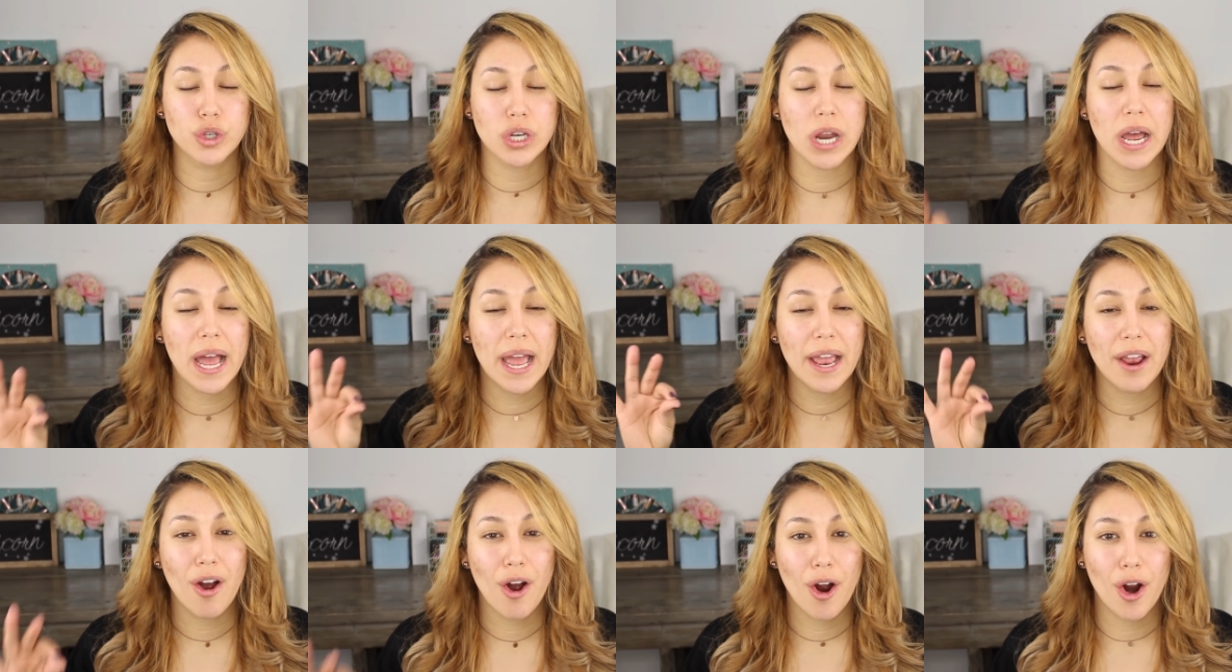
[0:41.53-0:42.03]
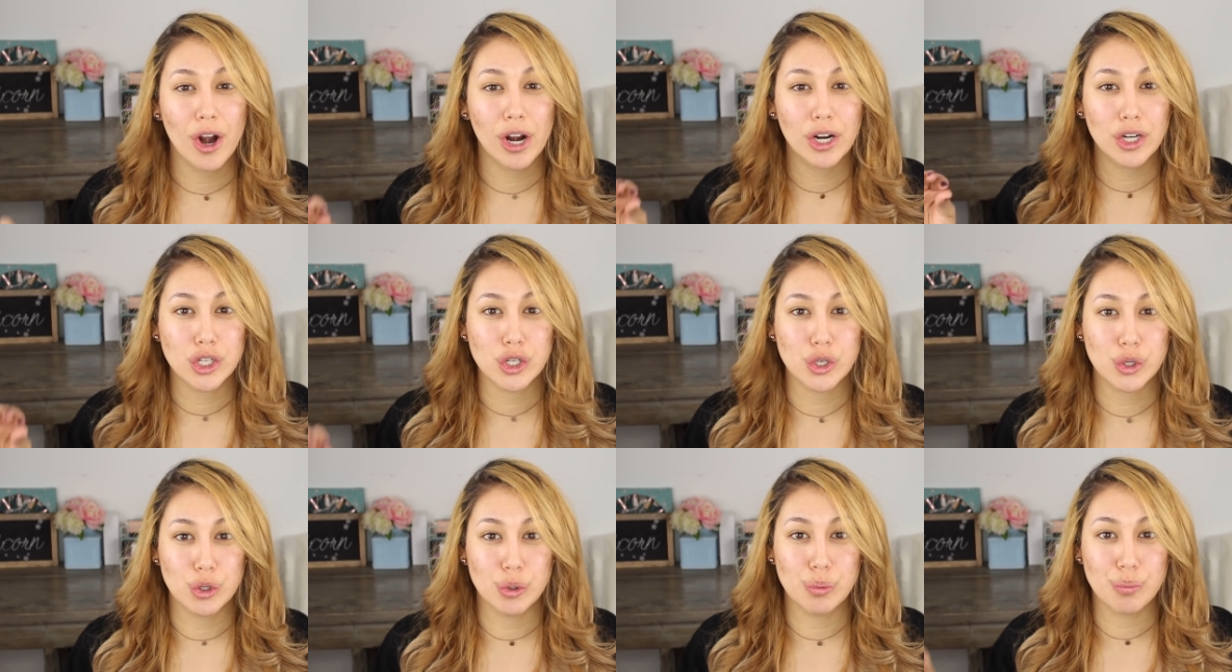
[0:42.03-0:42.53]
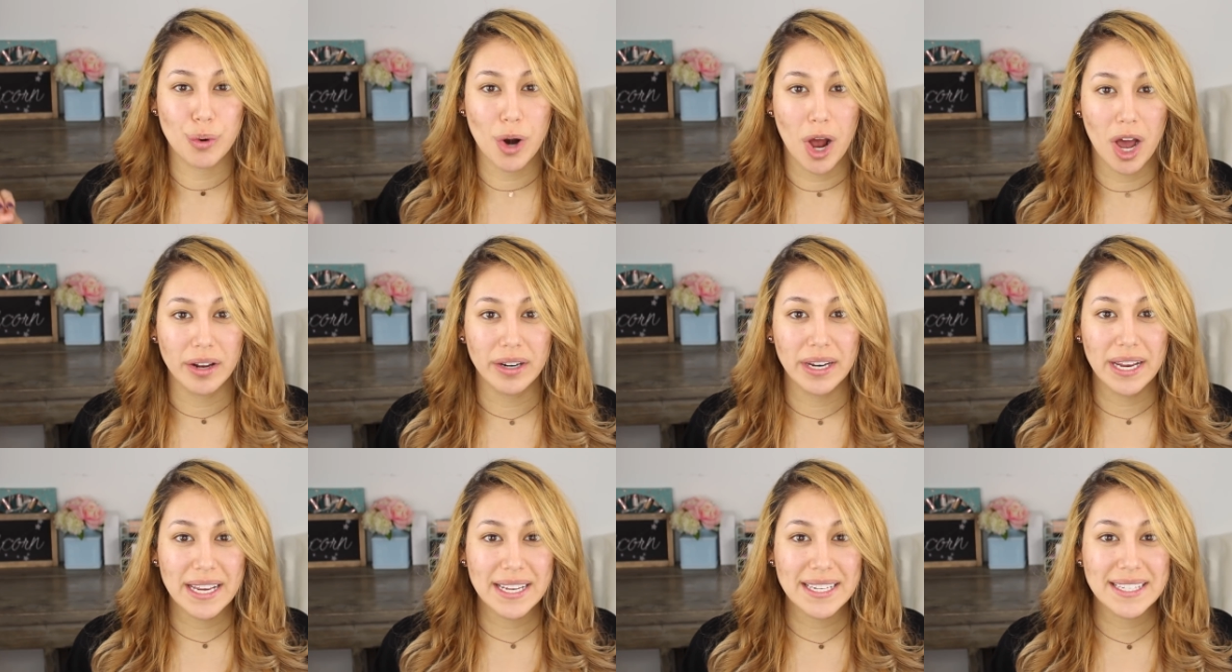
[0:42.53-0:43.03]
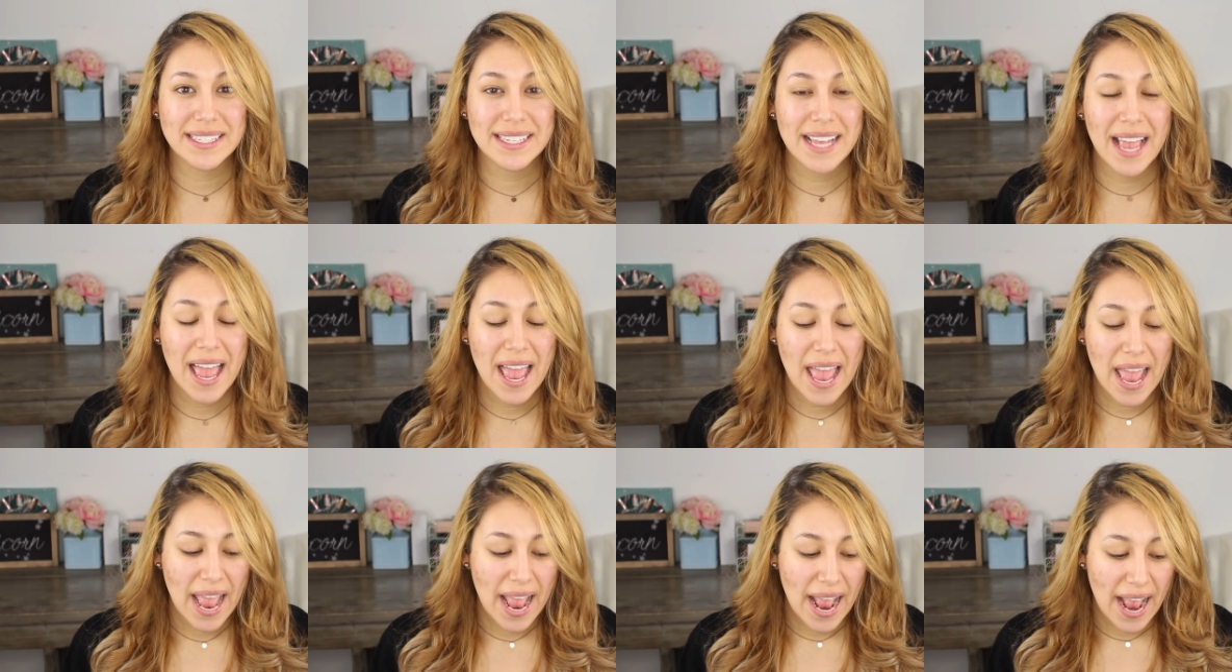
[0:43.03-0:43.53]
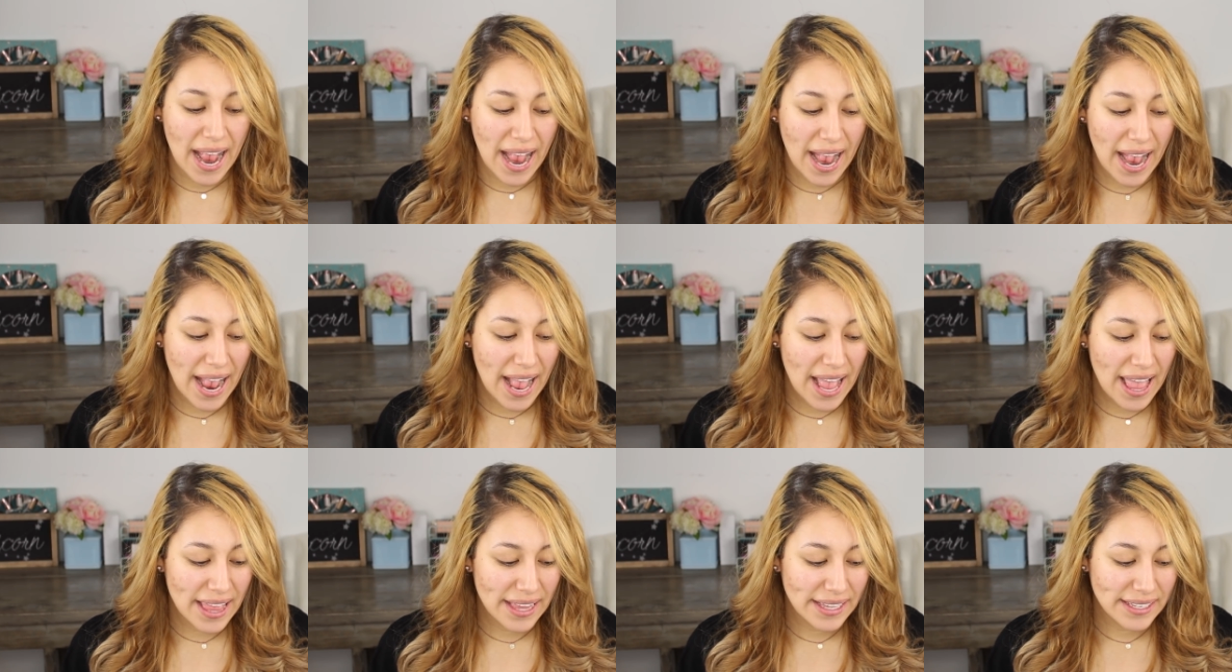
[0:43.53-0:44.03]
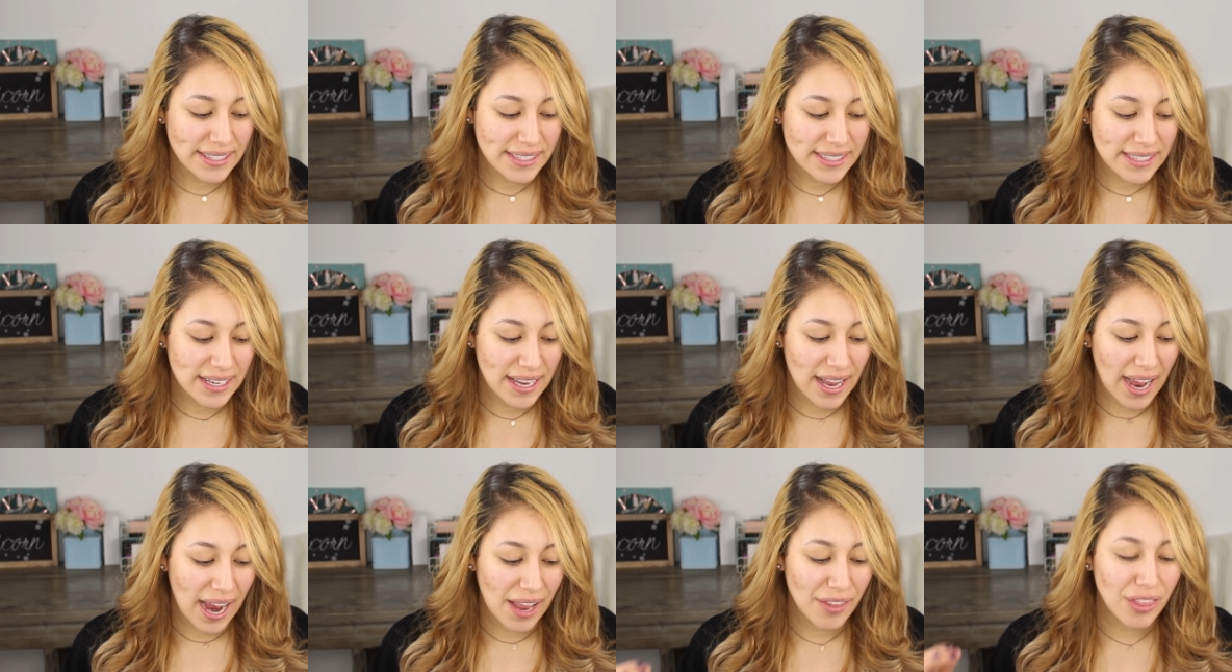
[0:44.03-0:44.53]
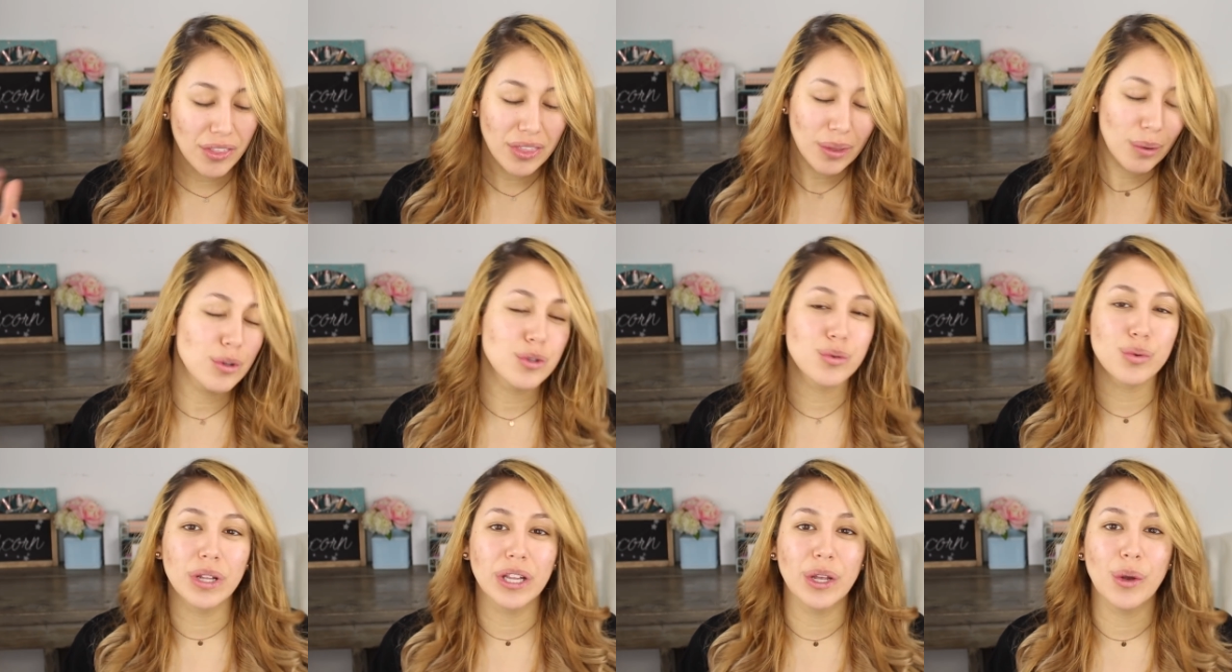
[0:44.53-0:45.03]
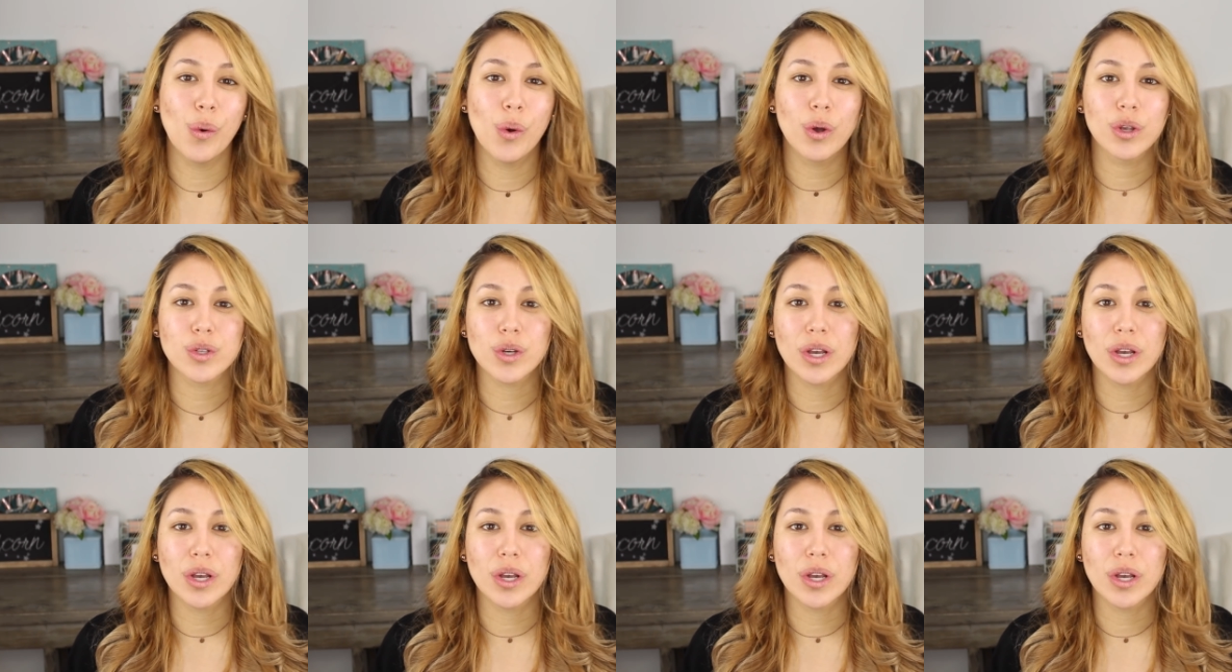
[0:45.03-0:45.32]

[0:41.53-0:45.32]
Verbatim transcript: die-hard true products and I thought that was really cool.